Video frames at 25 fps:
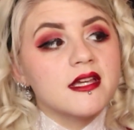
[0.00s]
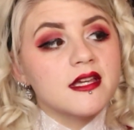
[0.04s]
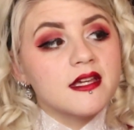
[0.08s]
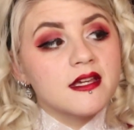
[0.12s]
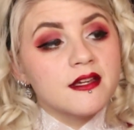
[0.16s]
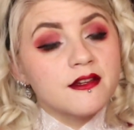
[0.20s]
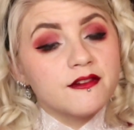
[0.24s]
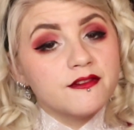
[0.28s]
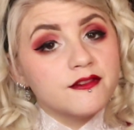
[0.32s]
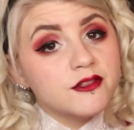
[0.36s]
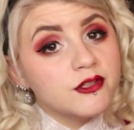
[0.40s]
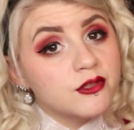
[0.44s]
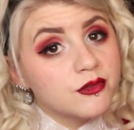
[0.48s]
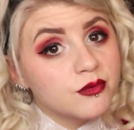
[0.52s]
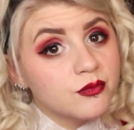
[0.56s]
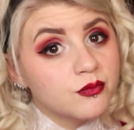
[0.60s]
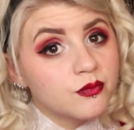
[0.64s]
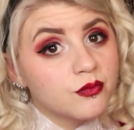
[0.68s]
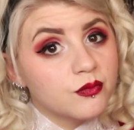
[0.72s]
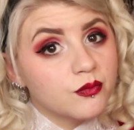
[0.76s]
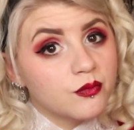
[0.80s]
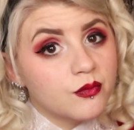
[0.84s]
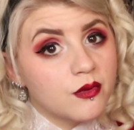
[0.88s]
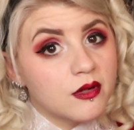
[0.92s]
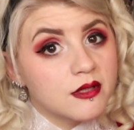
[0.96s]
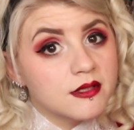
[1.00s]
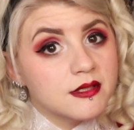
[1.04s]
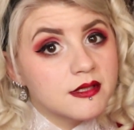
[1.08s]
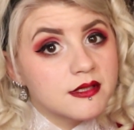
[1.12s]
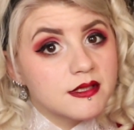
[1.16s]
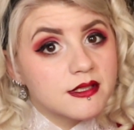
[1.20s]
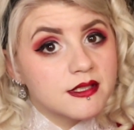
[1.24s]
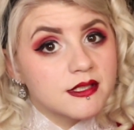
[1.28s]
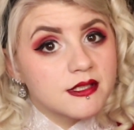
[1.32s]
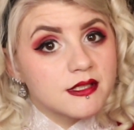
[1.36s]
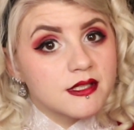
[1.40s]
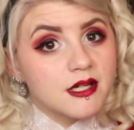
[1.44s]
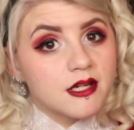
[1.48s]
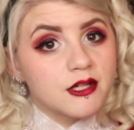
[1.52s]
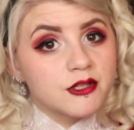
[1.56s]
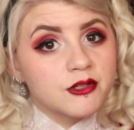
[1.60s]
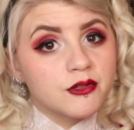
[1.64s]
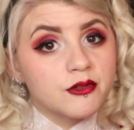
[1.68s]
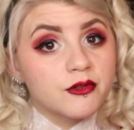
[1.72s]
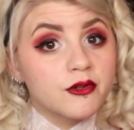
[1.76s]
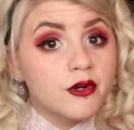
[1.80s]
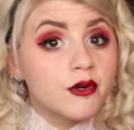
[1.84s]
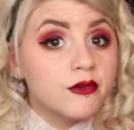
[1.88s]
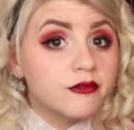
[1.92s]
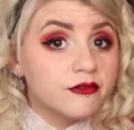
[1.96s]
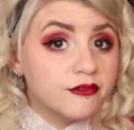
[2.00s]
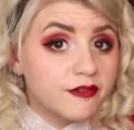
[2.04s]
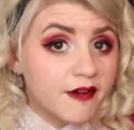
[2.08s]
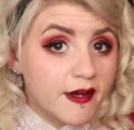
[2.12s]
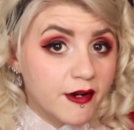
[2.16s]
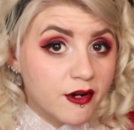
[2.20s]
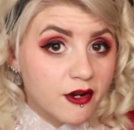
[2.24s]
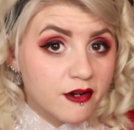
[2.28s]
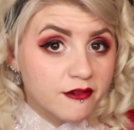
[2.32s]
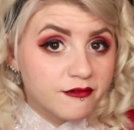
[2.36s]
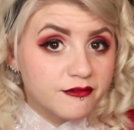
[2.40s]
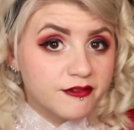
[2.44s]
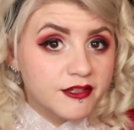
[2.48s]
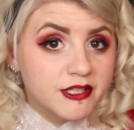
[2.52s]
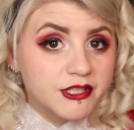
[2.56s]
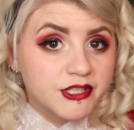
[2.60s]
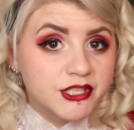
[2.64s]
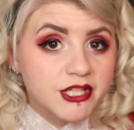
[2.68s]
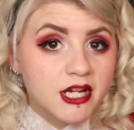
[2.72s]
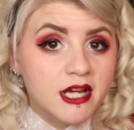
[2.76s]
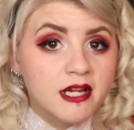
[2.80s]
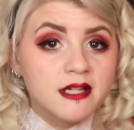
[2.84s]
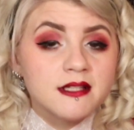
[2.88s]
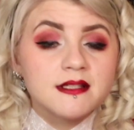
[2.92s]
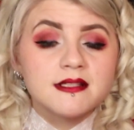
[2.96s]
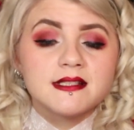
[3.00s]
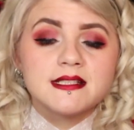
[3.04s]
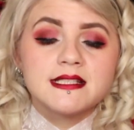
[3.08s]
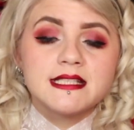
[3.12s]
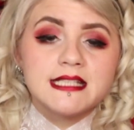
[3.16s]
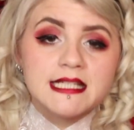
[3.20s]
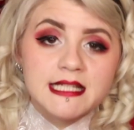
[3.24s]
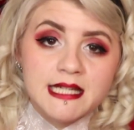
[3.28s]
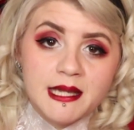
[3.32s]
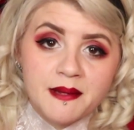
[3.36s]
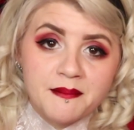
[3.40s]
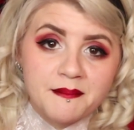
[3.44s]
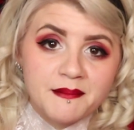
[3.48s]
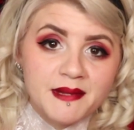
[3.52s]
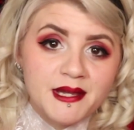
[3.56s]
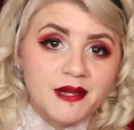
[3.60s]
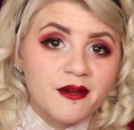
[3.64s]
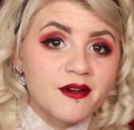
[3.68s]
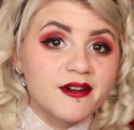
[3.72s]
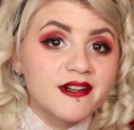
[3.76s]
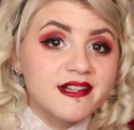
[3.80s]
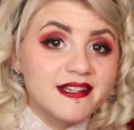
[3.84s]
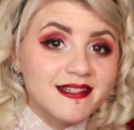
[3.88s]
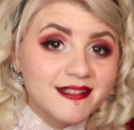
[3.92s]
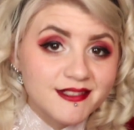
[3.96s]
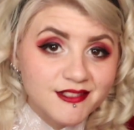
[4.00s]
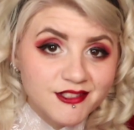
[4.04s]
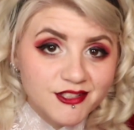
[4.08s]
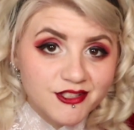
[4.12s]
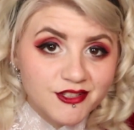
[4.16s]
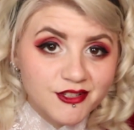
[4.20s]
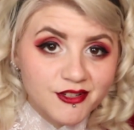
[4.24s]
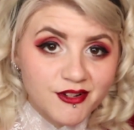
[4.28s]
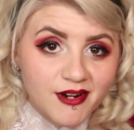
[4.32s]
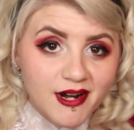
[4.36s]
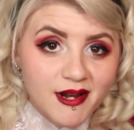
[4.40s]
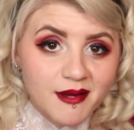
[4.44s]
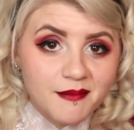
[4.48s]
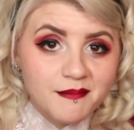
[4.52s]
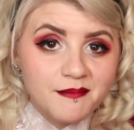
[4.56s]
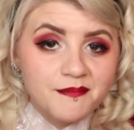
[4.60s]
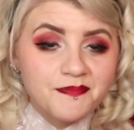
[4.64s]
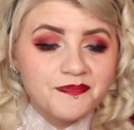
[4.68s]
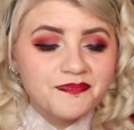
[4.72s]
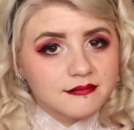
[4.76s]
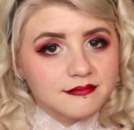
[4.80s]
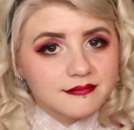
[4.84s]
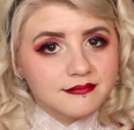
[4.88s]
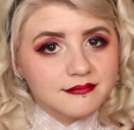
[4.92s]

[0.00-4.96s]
If you want your own fan art feature, DM me on Instagram.